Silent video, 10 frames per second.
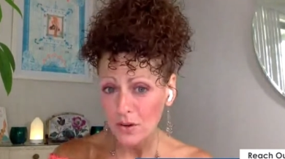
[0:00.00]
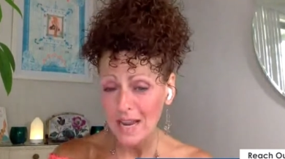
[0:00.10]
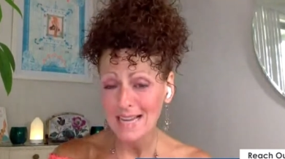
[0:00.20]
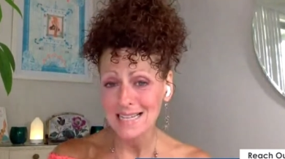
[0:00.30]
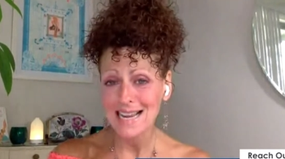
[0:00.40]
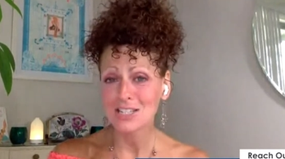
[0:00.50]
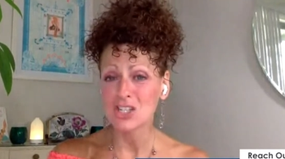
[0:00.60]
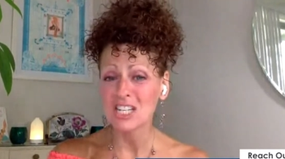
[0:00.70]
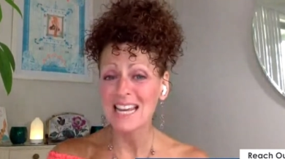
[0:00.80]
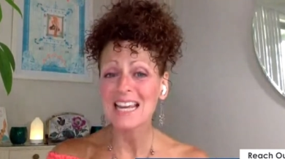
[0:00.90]
A D H
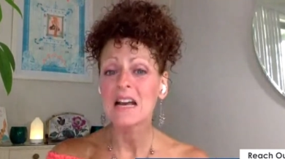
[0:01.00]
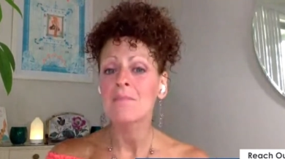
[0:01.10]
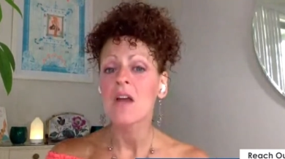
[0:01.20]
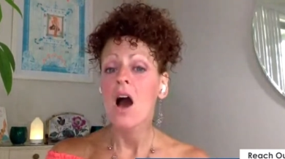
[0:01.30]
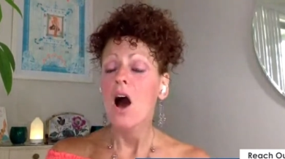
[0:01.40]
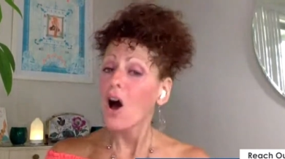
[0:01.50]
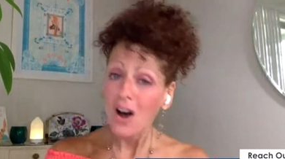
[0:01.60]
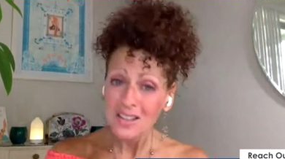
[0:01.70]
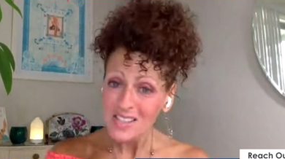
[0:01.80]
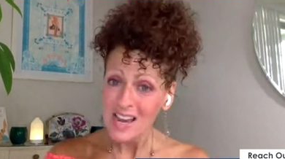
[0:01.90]
D,
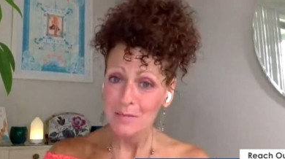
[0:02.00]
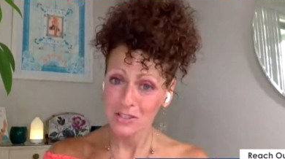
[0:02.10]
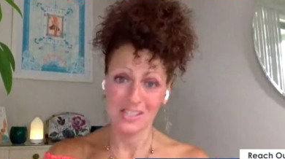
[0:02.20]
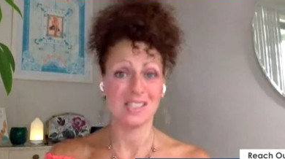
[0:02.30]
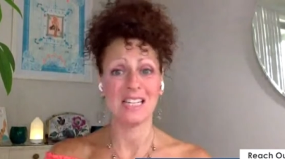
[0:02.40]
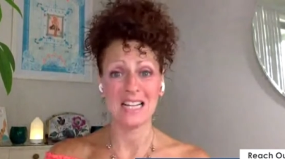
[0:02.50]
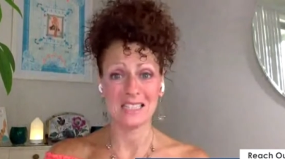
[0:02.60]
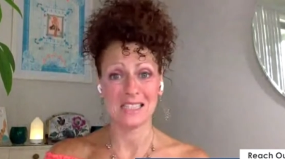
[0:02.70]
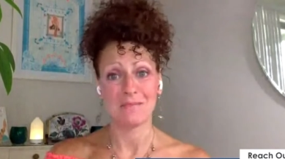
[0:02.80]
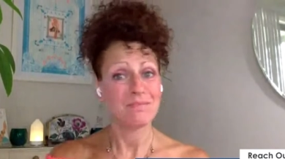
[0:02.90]
Alzheimer's
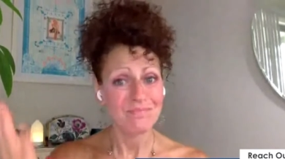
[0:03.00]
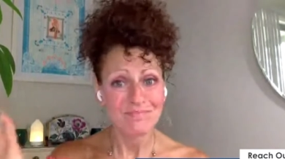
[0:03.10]
disease,